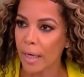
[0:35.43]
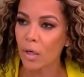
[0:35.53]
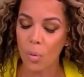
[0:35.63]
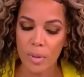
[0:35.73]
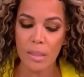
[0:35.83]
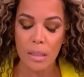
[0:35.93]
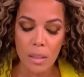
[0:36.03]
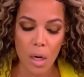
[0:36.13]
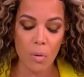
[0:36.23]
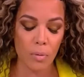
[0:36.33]
right? No one's,
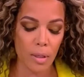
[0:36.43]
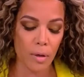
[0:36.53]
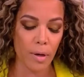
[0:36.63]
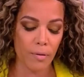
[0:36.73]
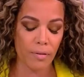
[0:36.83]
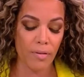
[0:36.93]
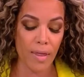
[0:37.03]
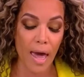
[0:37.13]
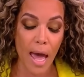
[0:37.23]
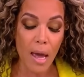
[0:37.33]
no, they're never going to
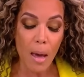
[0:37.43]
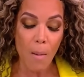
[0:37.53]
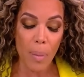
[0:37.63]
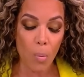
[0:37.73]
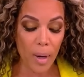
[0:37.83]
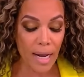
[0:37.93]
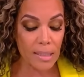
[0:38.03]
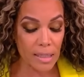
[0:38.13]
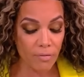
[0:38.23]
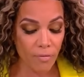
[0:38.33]
find that. But what
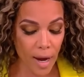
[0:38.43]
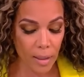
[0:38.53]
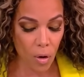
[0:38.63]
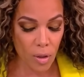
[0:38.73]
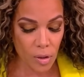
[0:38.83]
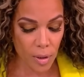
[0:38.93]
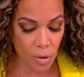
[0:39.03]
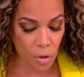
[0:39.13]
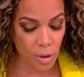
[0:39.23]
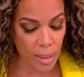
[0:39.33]
I did find also
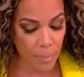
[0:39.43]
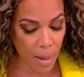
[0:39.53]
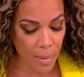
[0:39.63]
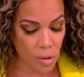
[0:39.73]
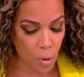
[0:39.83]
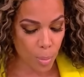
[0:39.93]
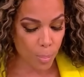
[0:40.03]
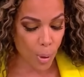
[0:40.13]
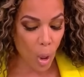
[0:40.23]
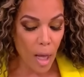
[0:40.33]
interesting about my Super
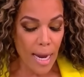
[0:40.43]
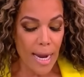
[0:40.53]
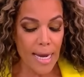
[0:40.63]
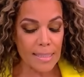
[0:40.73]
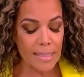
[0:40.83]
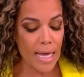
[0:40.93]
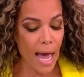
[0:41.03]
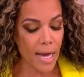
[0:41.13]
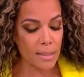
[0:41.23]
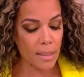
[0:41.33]
Bowl is
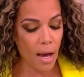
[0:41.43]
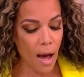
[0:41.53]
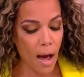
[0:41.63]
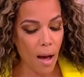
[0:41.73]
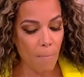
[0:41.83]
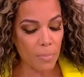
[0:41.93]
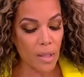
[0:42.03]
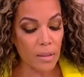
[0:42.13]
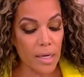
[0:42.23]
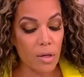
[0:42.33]
that um,
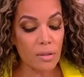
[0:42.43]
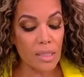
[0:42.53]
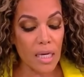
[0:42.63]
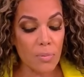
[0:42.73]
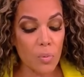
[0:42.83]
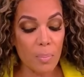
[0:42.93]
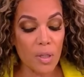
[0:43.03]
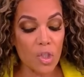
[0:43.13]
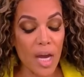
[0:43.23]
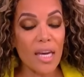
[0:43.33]
the legal teams will
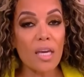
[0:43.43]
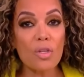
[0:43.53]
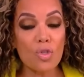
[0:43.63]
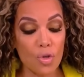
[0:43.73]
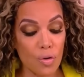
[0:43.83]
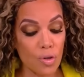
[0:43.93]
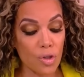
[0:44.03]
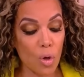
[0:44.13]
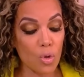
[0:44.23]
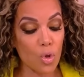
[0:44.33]
be checking the
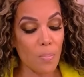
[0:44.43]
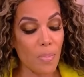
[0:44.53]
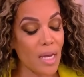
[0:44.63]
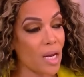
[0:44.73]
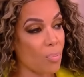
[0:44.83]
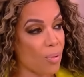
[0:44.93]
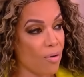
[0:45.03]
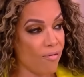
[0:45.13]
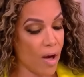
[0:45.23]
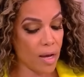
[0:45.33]
jurors' social media
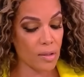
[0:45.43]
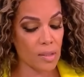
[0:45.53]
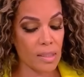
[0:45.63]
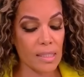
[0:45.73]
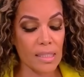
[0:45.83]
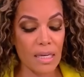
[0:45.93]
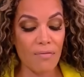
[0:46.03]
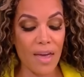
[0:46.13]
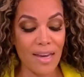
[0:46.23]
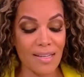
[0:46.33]
profiles to see
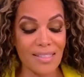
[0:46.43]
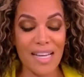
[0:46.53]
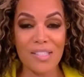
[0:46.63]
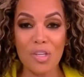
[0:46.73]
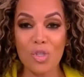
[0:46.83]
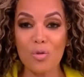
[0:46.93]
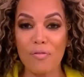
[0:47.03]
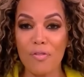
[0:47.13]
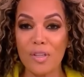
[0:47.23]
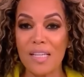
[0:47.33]
if they can assess the
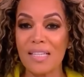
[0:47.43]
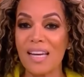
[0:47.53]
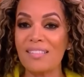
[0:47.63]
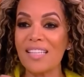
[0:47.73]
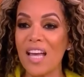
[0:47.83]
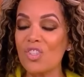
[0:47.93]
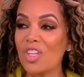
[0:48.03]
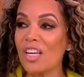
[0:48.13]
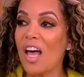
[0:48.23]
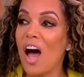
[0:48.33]
truthfulness and
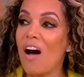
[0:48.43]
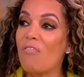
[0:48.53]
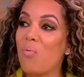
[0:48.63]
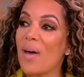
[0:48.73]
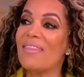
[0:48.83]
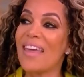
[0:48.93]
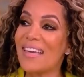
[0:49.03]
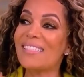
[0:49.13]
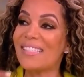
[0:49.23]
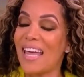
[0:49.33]
intention of what
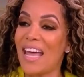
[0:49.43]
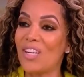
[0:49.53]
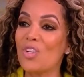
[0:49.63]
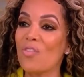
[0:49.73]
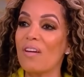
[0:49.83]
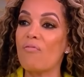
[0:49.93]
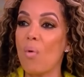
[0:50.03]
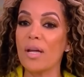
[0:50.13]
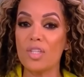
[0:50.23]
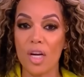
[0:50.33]
they said during
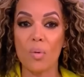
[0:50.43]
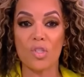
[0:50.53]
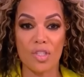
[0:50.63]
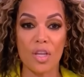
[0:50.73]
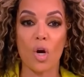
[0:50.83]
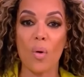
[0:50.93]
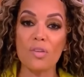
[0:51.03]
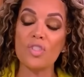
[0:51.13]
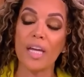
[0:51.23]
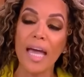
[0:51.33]
voir dire, which is their
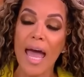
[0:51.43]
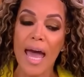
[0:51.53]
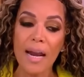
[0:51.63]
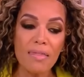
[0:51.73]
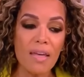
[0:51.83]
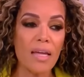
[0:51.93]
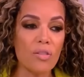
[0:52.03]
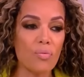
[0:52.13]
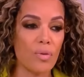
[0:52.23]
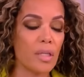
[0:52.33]
questioning. And I think
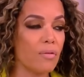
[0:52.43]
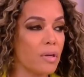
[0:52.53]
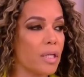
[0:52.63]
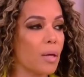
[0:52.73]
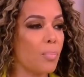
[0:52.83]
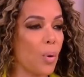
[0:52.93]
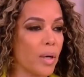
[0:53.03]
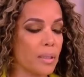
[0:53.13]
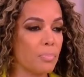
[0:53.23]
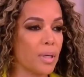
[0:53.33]
that's really, really
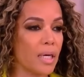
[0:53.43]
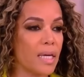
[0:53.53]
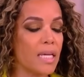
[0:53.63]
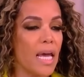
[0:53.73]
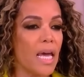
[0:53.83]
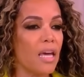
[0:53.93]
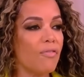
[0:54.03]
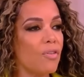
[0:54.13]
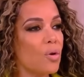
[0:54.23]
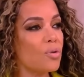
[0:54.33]
important because
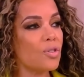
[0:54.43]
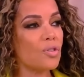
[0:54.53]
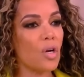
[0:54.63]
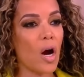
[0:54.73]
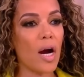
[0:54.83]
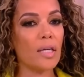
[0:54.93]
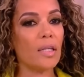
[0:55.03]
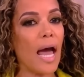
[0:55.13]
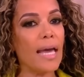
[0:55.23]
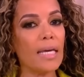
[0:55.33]
if you
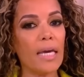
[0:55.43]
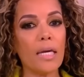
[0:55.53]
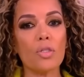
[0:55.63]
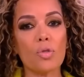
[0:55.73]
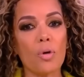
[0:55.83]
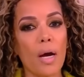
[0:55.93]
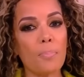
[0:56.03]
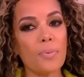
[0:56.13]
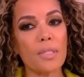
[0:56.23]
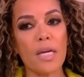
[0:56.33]
start liking
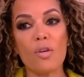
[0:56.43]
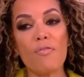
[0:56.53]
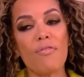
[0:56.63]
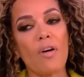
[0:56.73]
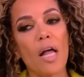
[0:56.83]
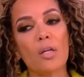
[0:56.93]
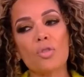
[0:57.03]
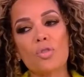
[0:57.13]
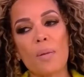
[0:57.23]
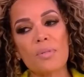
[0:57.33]
Trump's and you
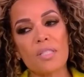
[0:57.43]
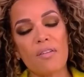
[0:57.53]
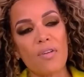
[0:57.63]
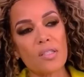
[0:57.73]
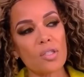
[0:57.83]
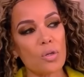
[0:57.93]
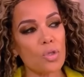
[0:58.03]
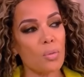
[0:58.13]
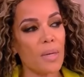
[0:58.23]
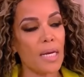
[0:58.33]
follow Trump stuff on
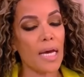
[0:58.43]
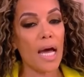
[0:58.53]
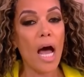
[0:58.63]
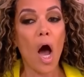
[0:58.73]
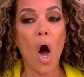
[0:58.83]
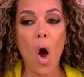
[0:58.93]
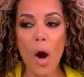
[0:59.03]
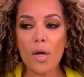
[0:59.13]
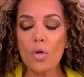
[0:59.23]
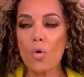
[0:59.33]
social media,
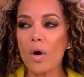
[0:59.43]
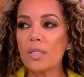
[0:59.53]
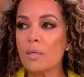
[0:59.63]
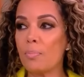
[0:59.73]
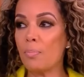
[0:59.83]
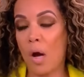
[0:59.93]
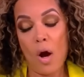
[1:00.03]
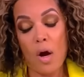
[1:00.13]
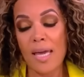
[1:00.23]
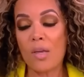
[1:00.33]
are you going to,
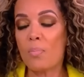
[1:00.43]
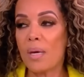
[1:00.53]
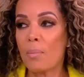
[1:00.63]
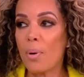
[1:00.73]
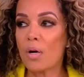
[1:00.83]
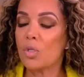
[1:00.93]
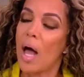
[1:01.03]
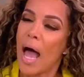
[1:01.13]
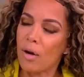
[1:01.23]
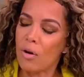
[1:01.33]
are, can you be
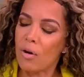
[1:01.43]
impartial?